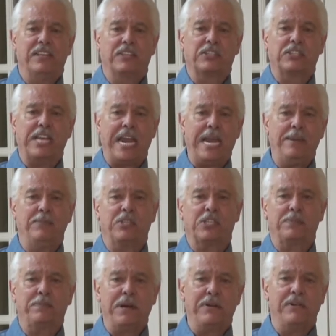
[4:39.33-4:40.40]
same
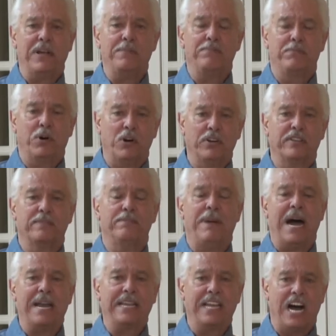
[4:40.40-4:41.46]
spirit birthed
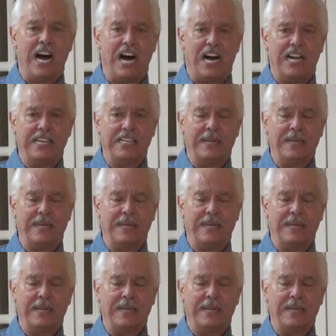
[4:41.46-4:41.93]
by God,